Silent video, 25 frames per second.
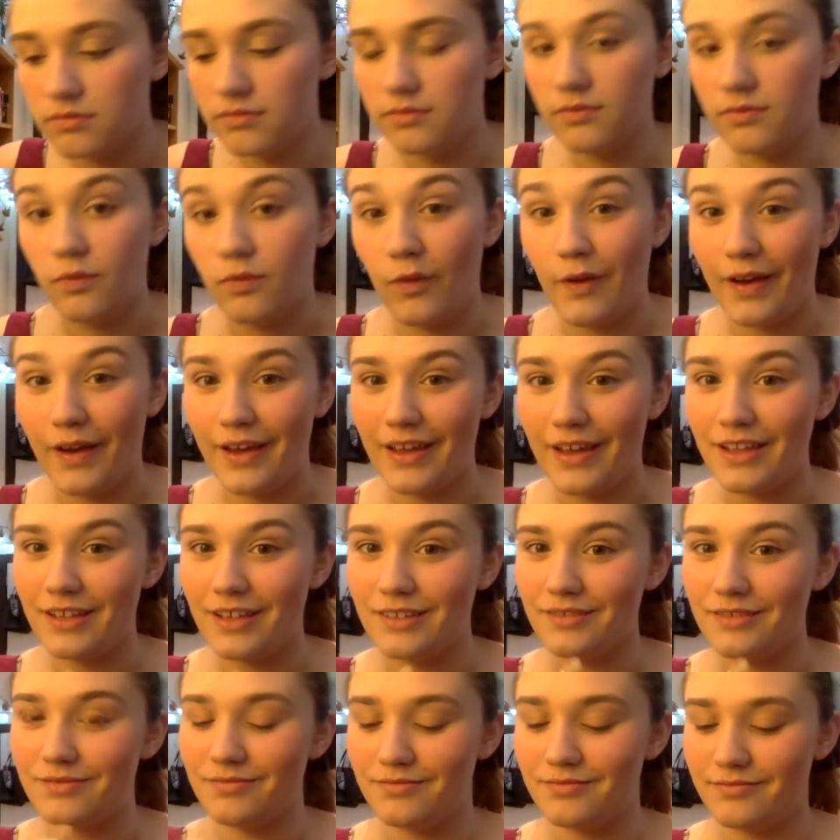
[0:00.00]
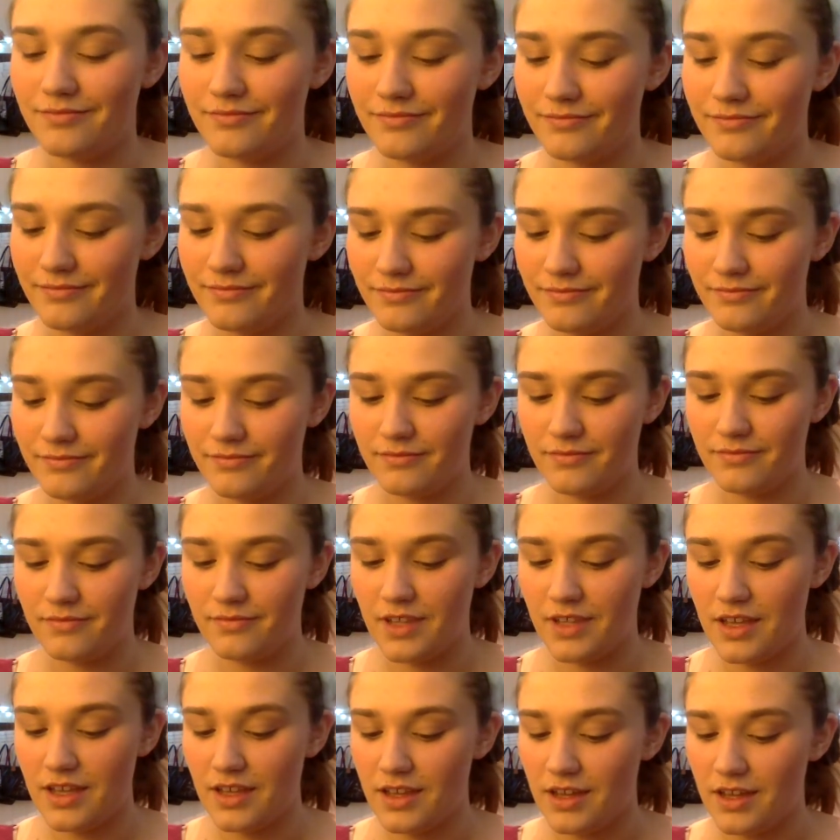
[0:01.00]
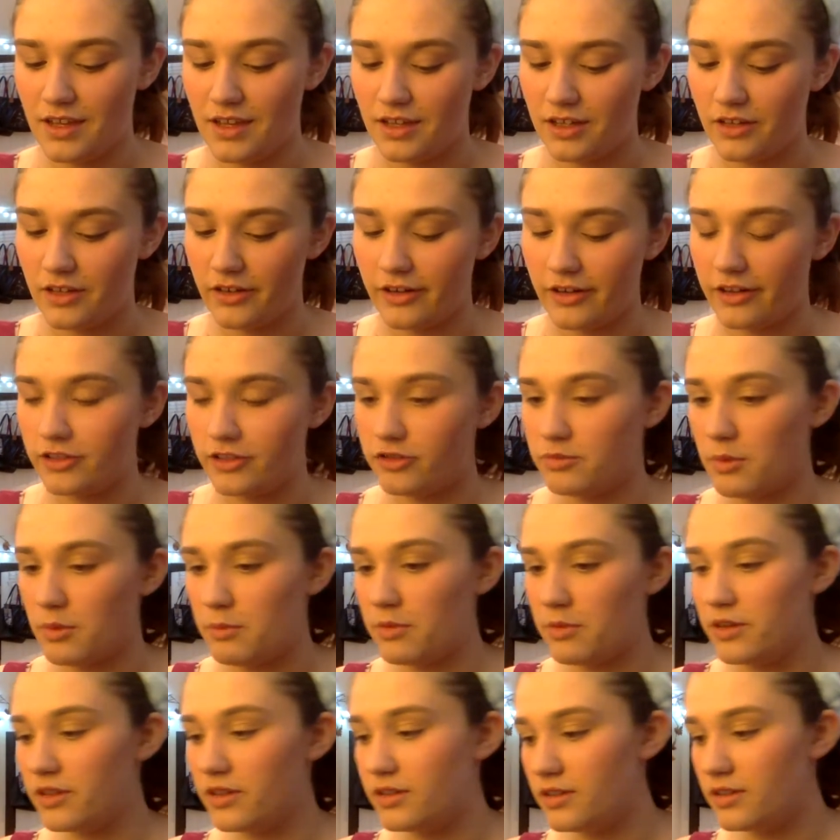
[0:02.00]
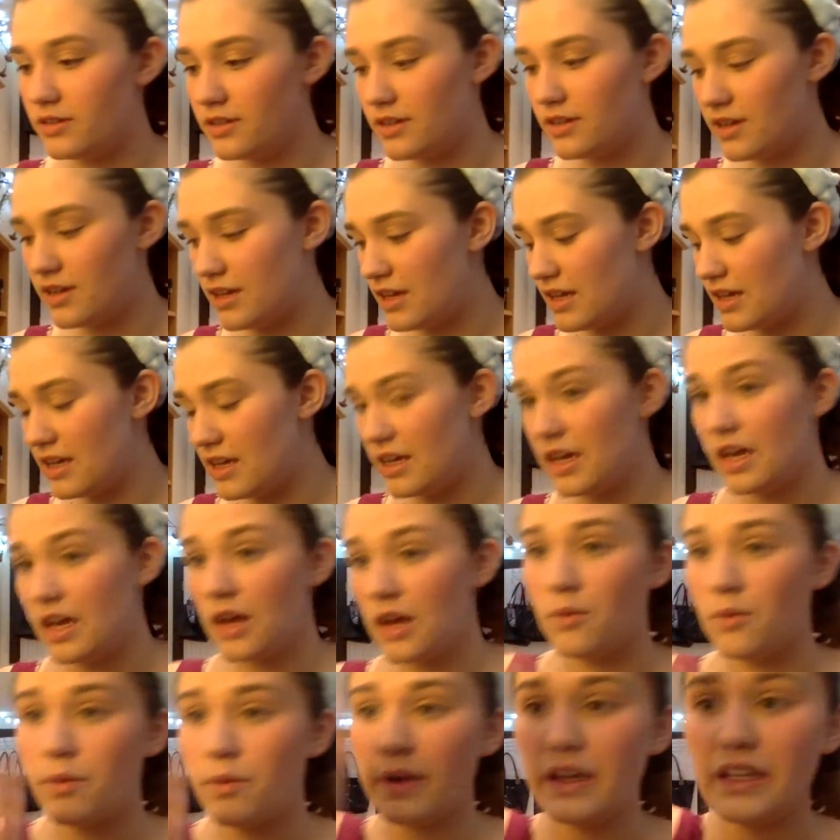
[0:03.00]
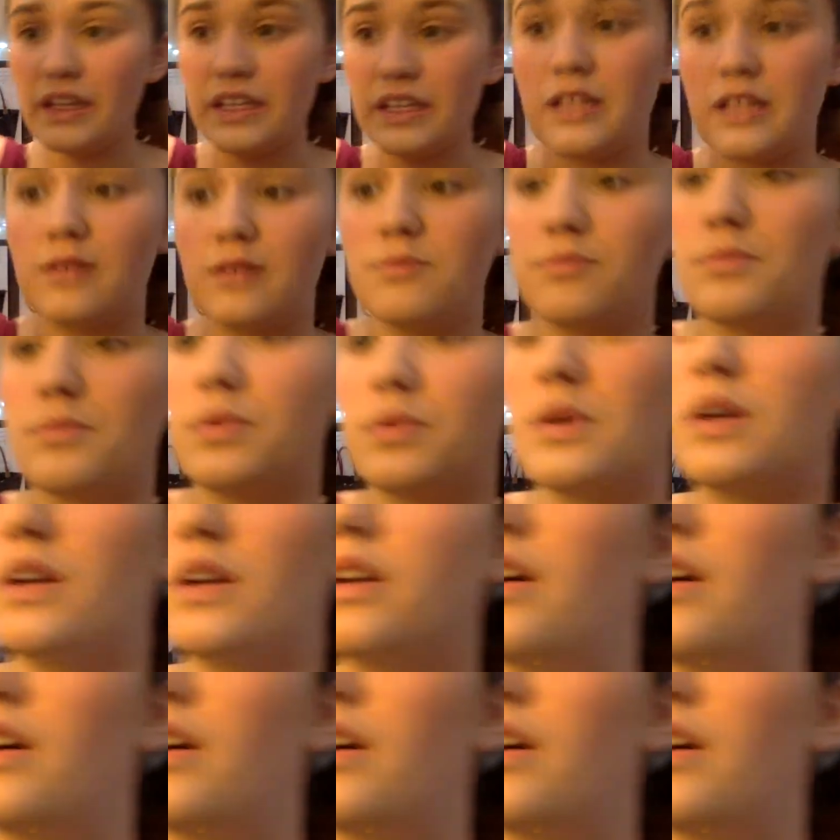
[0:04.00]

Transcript: Wait. You know what I just remembered? We didn't put